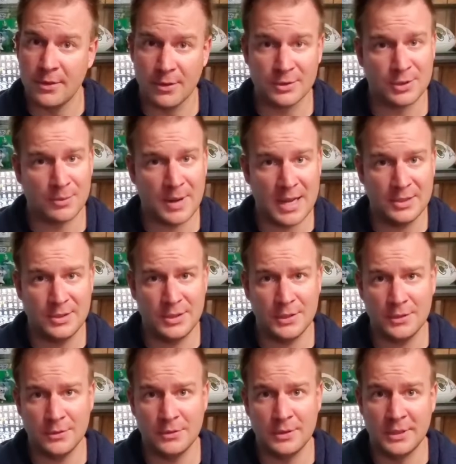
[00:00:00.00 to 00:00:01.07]
Those are my
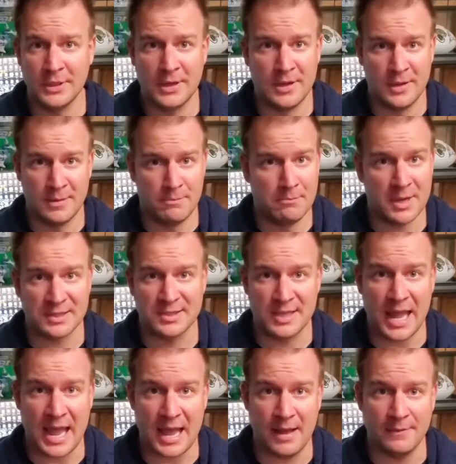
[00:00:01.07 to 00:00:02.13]
two
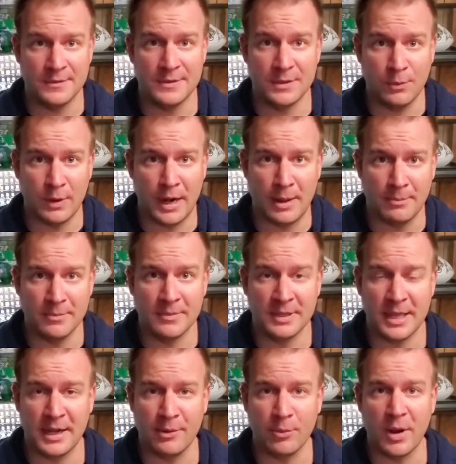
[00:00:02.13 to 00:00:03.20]
must-haves when I'm
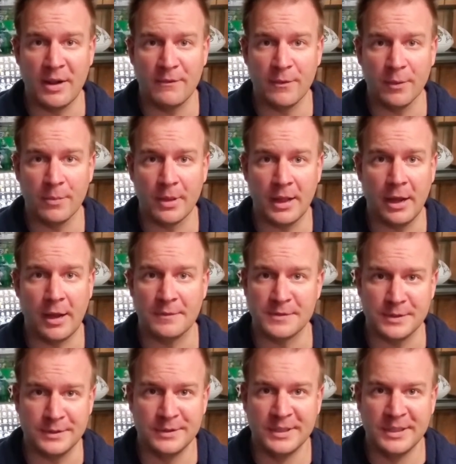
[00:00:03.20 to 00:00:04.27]
getting ready for the
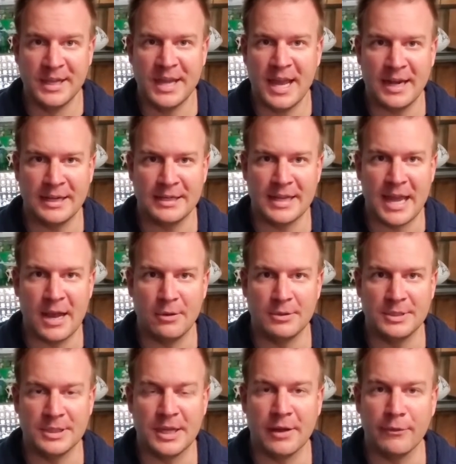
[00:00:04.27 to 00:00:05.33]
playoffs and heading down
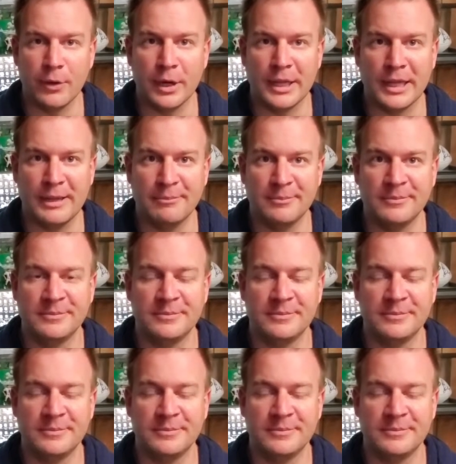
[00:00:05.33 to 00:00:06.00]
to cover a game.